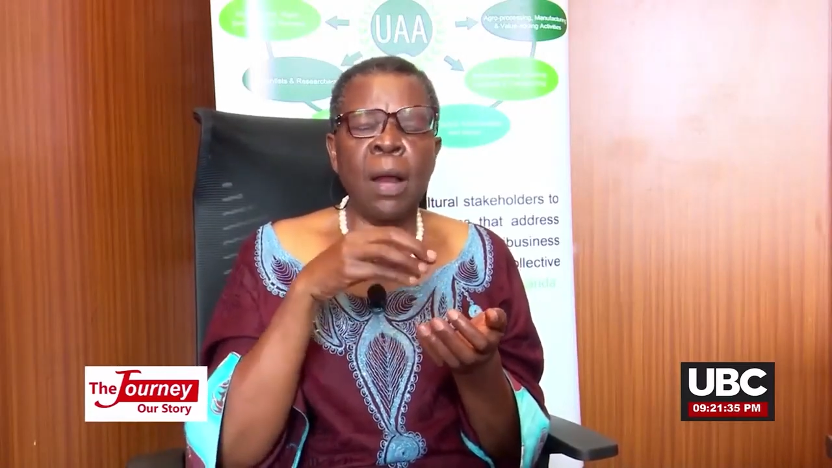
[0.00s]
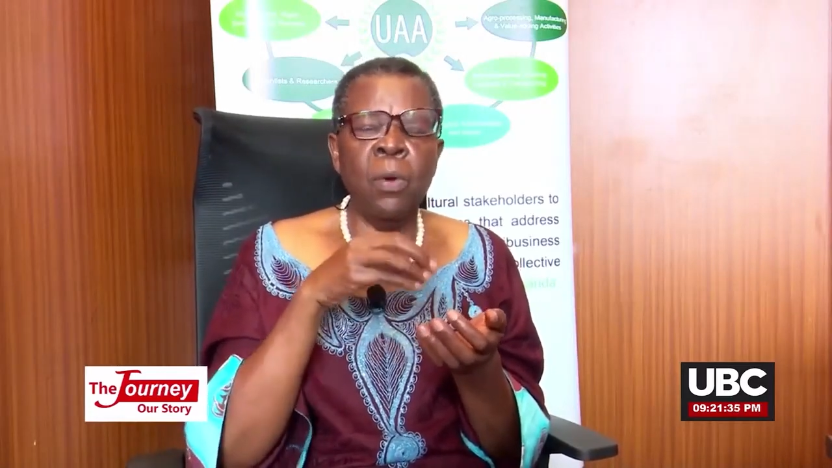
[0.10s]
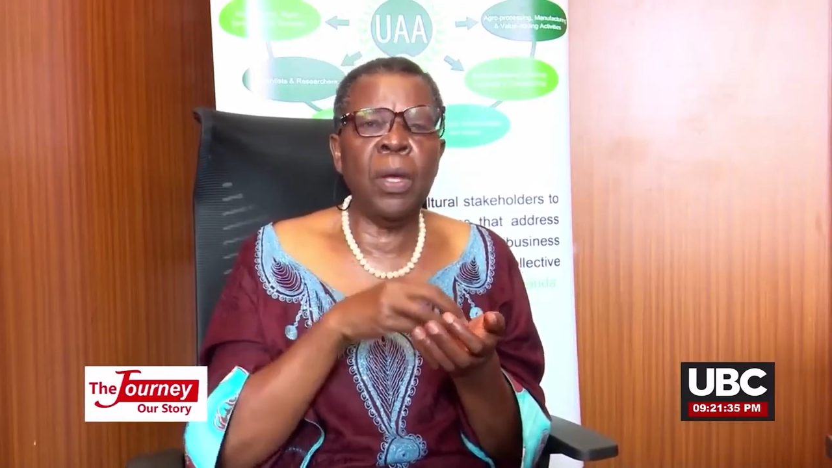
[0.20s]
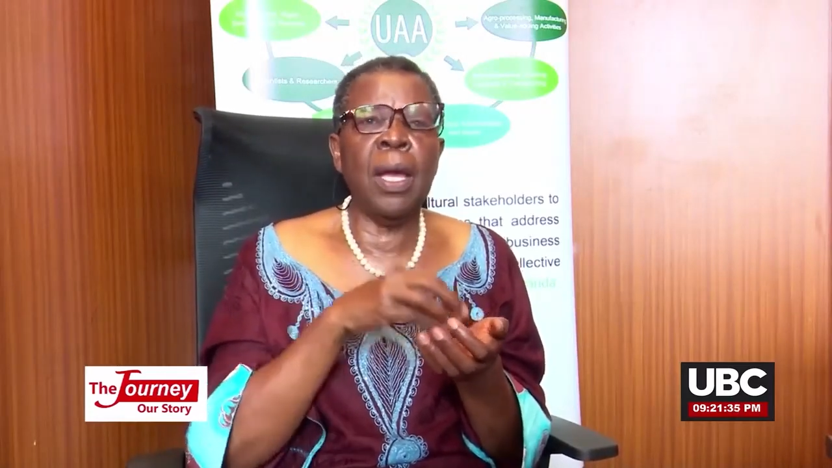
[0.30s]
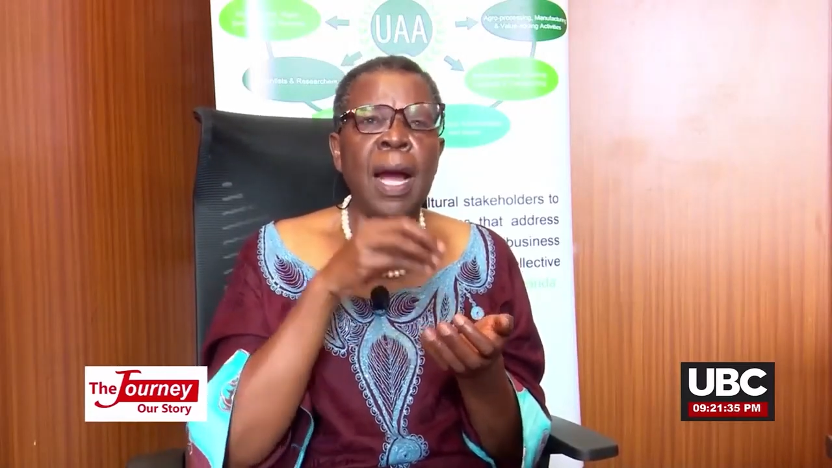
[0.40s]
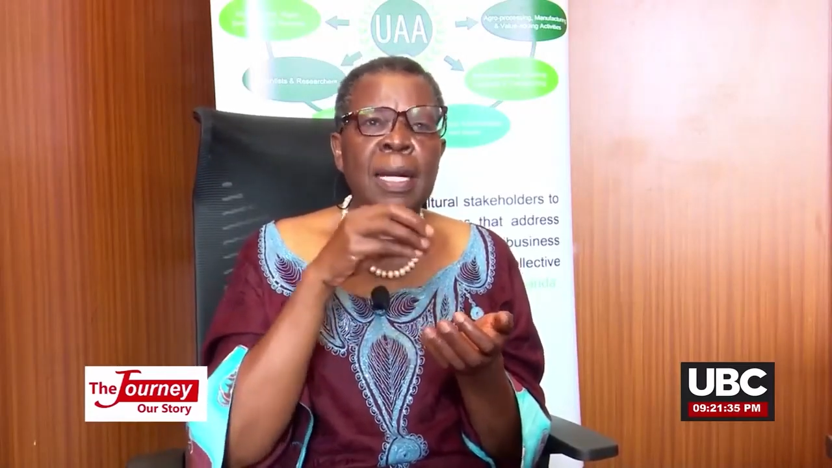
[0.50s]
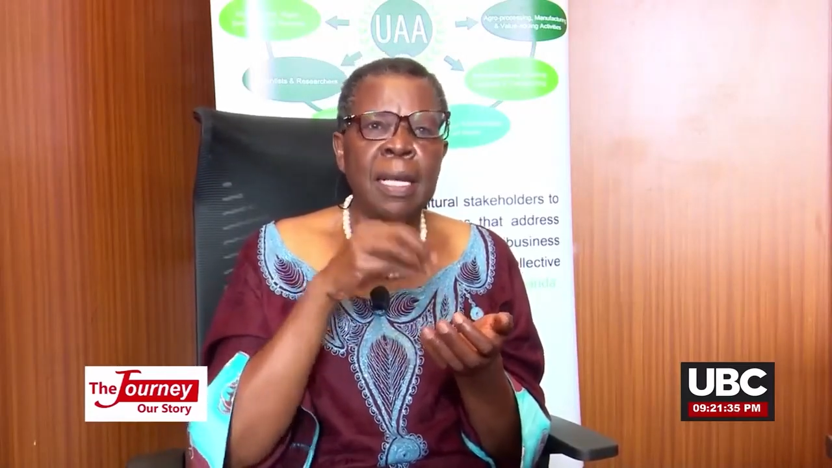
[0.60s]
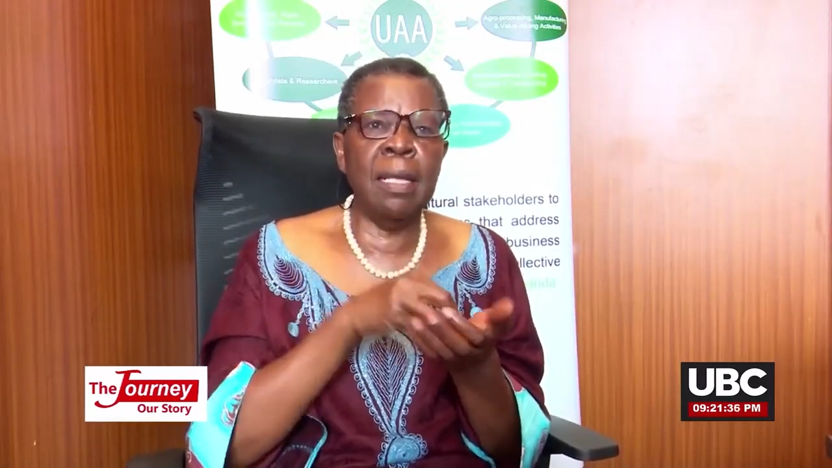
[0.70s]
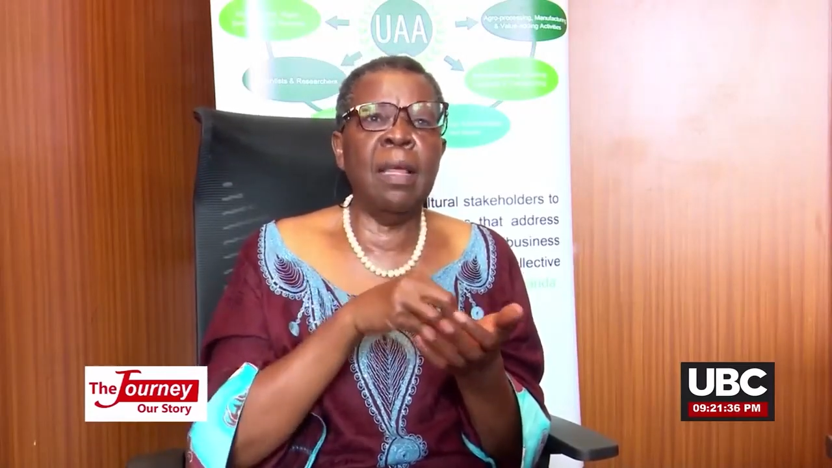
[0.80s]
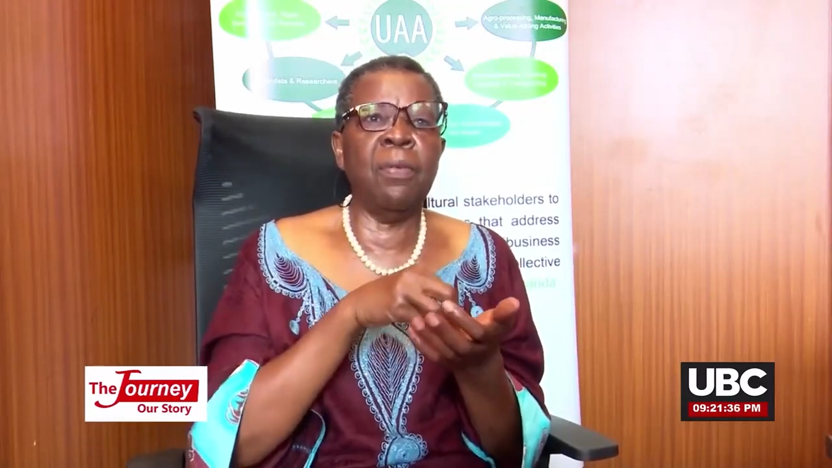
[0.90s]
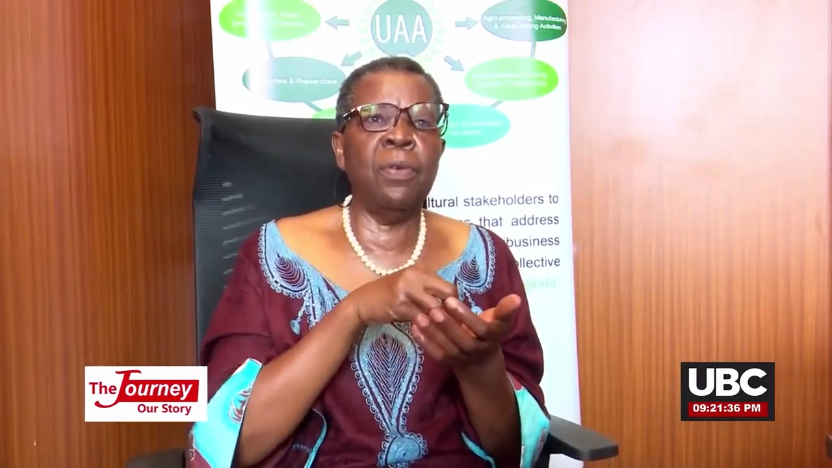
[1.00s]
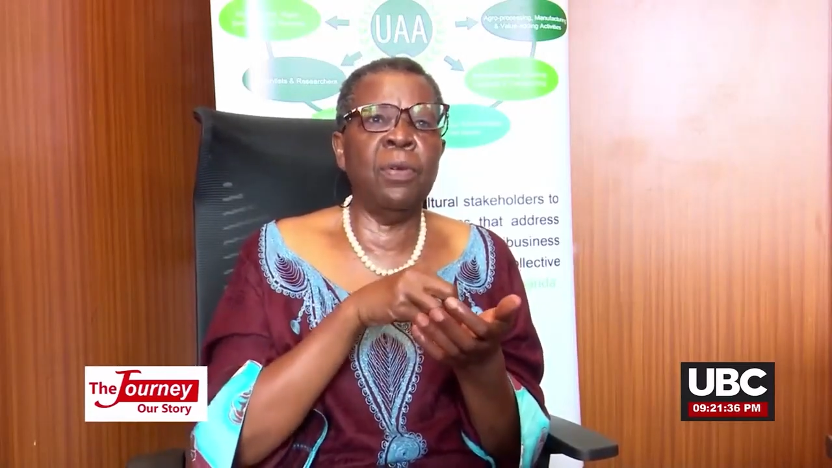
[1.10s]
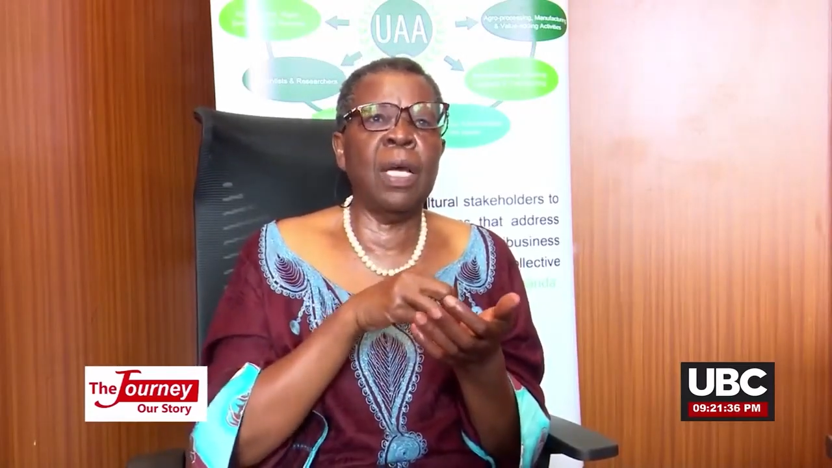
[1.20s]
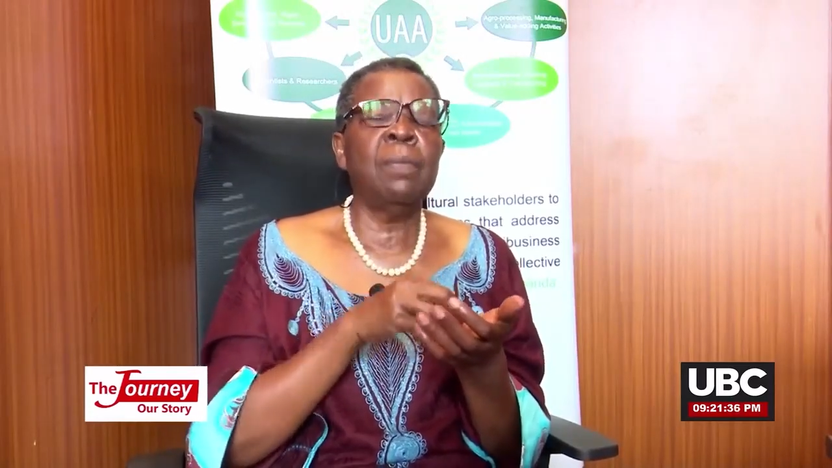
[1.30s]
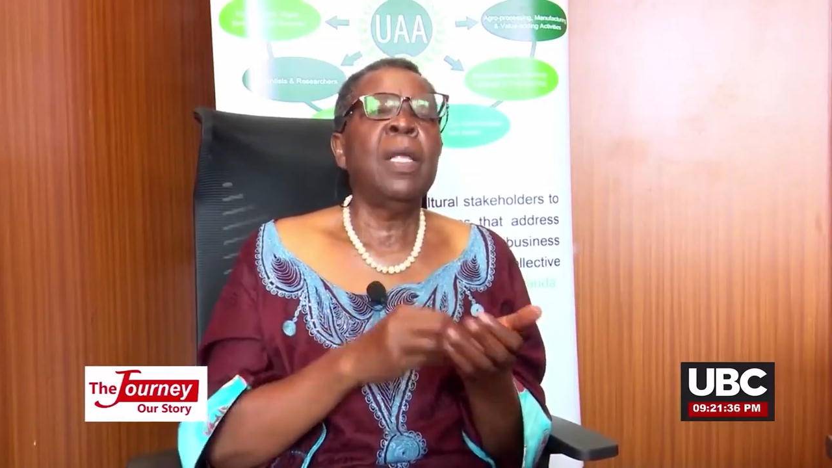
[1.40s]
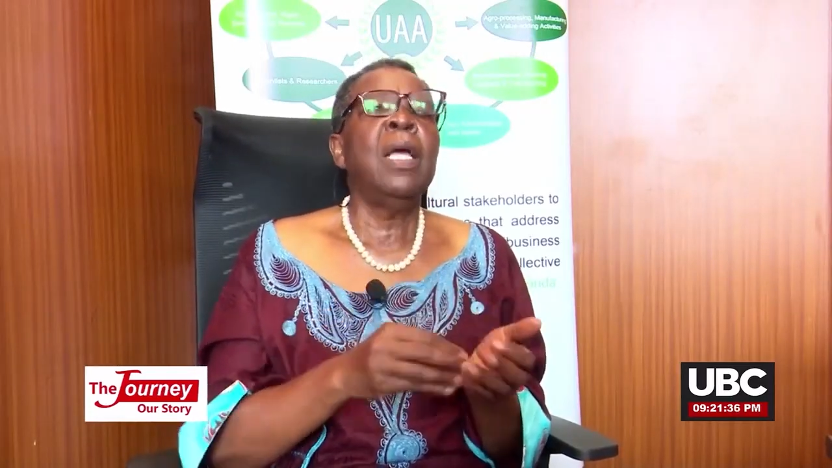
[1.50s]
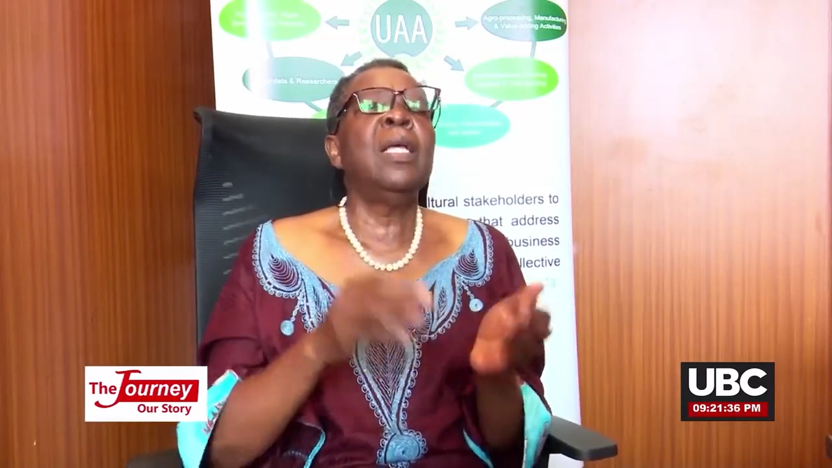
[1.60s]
are looking at in the future